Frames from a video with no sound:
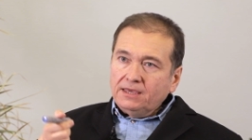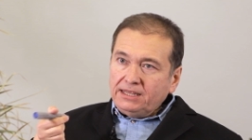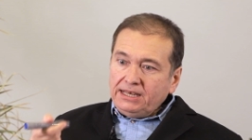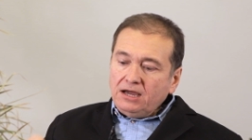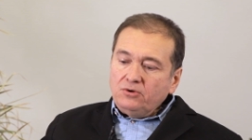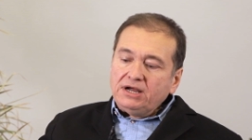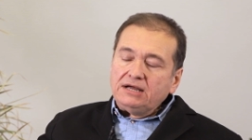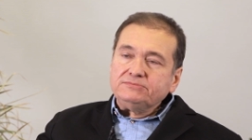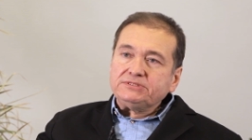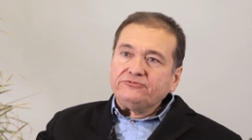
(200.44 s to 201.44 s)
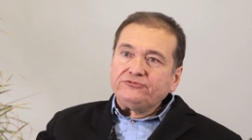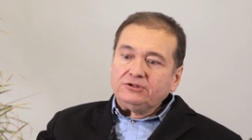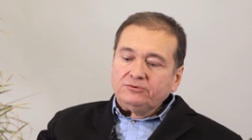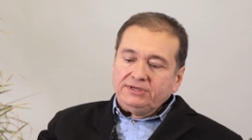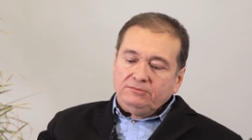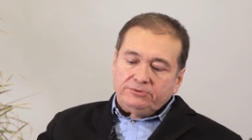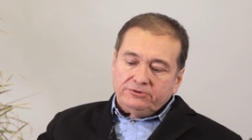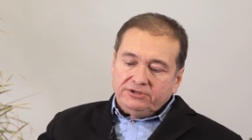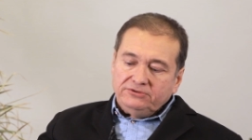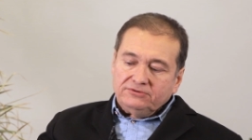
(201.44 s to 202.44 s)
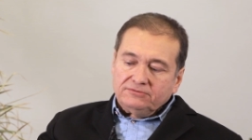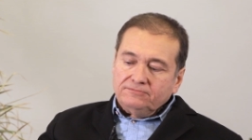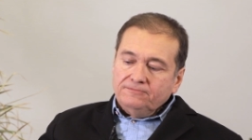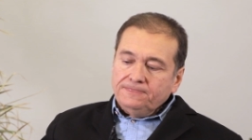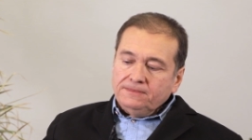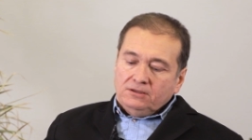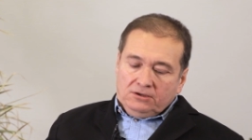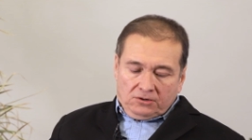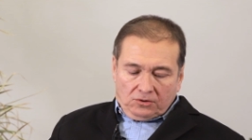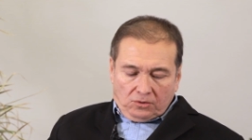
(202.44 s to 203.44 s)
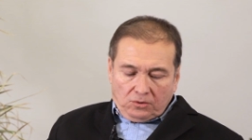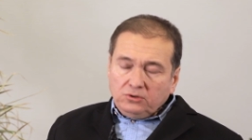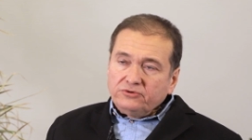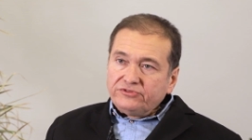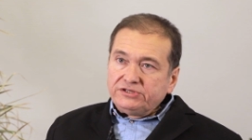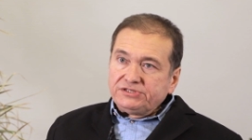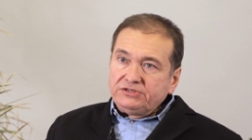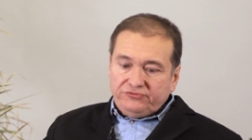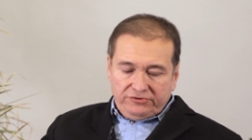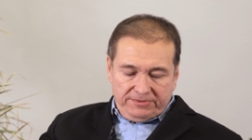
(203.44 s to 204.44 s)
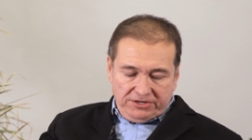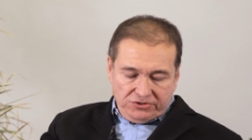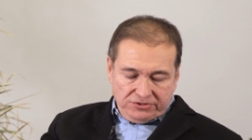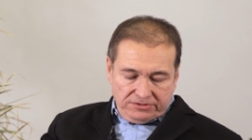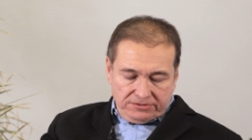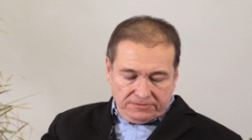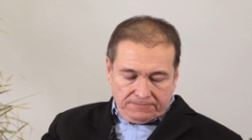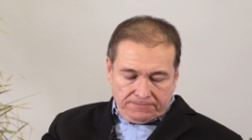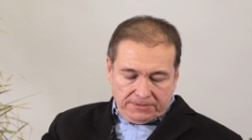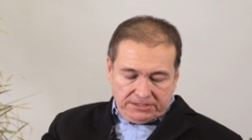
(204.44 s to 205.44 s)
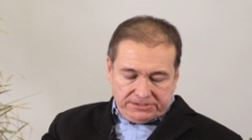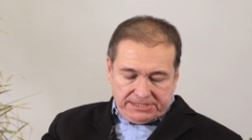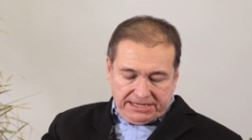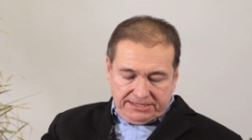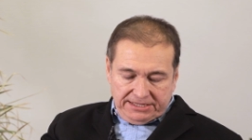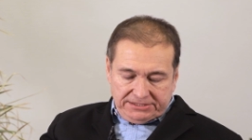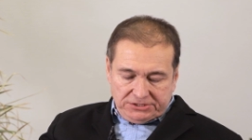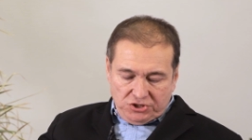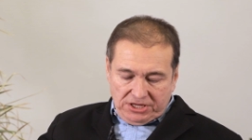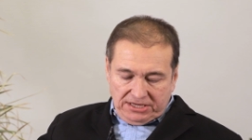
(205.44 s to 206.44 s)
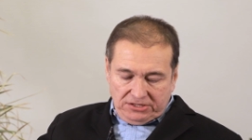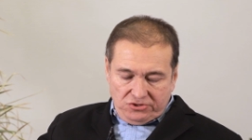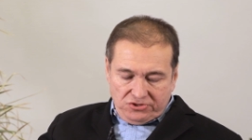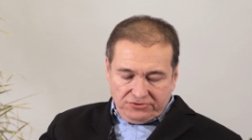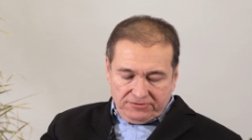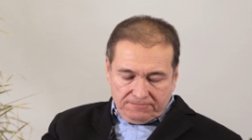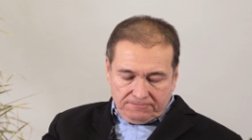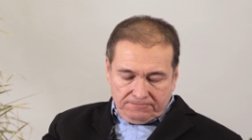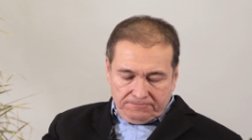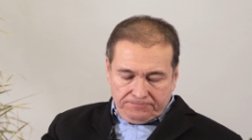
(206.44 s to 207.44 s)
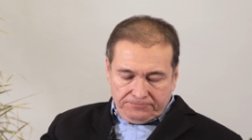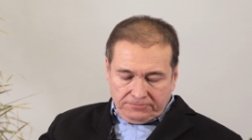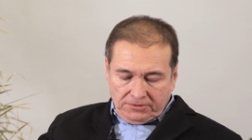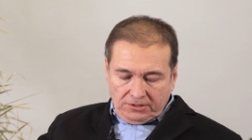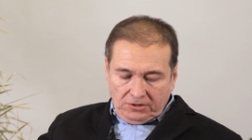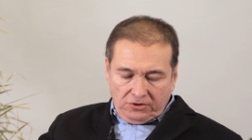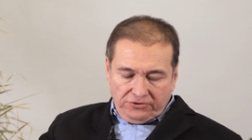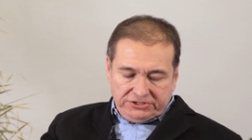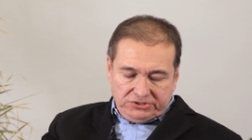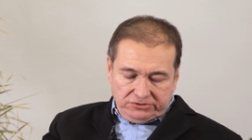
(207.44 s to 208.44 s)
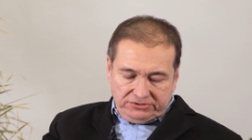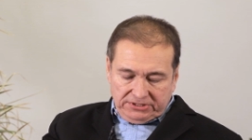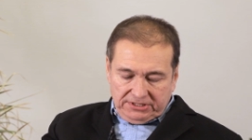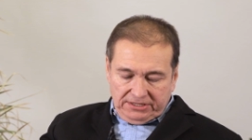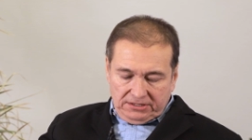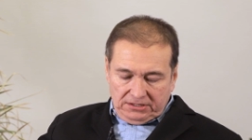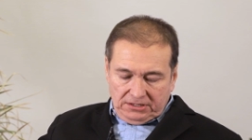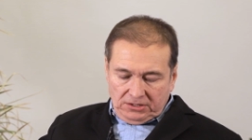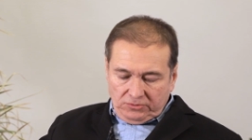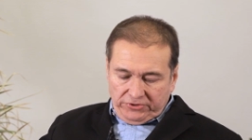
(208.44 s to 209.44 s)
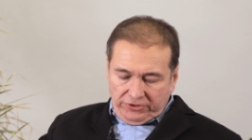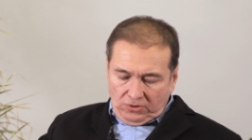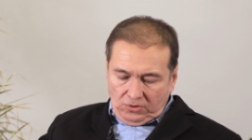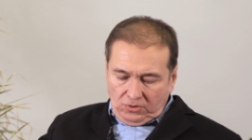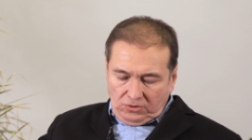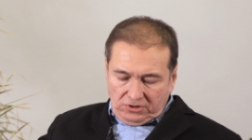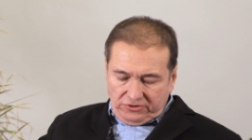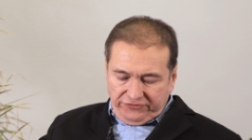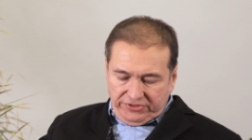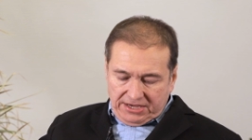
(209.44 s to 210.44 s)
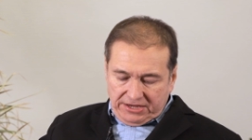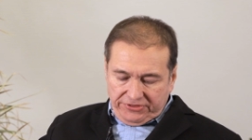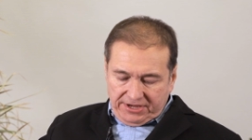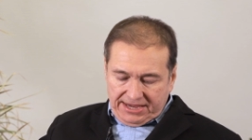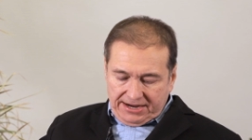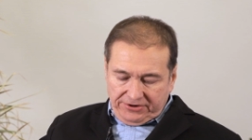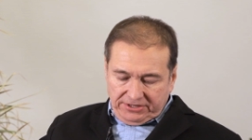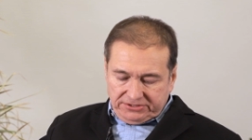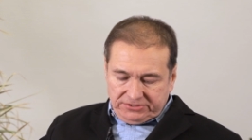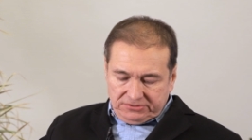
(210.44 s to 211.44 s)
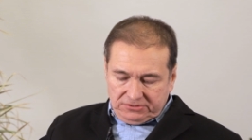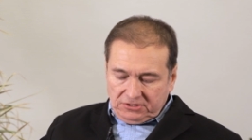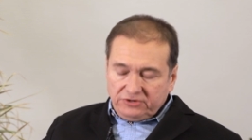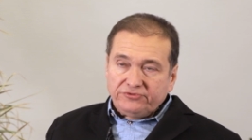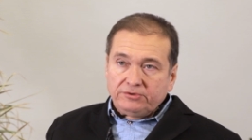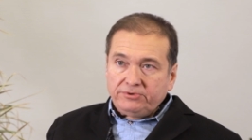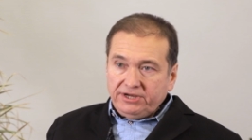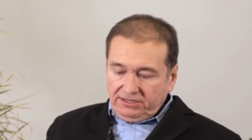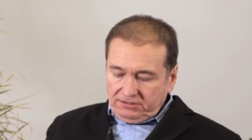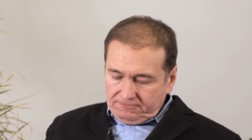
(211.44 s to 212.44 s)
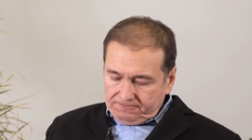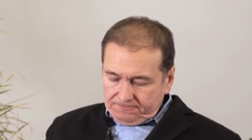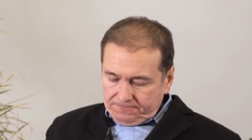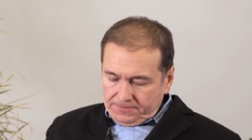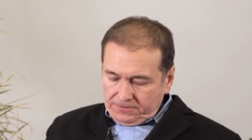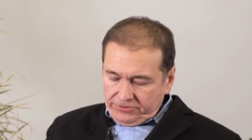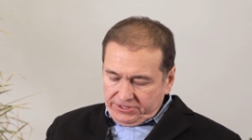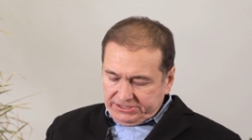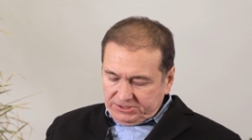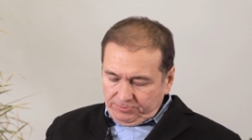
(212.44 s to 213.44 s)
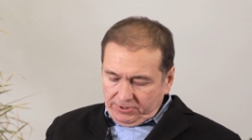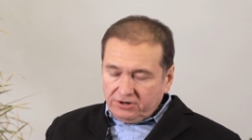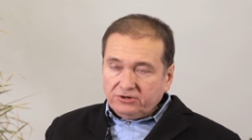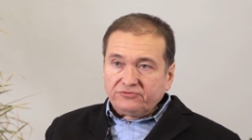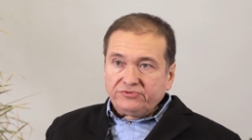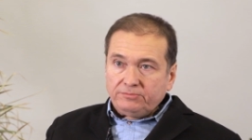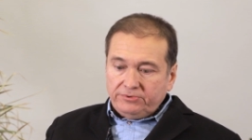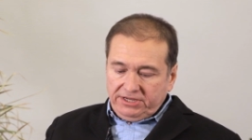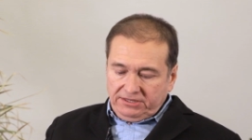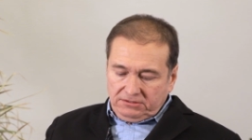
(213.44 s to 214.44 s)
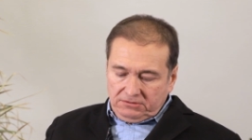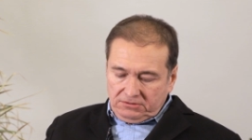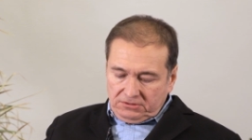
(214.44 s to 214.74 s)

And now comes the following point. All of this information is then exchanged horizontally with all of the other areas of the brain. This part of the brain